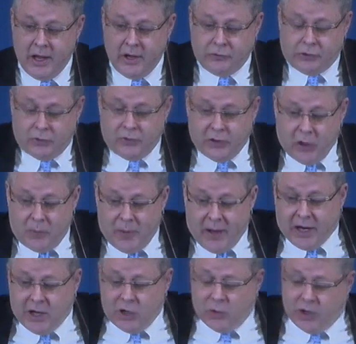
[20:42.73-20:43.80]
So if you go
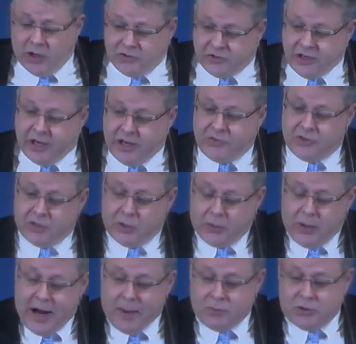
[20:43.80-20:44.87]
back into our studies on the
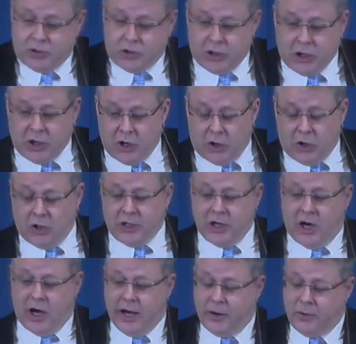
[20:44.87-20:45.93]
rapture early
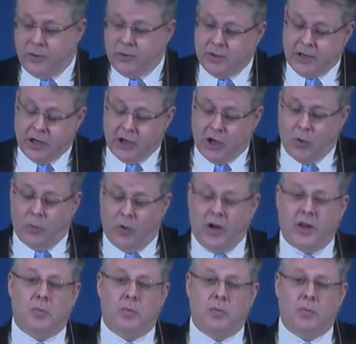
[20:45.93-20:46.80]
on, you know, one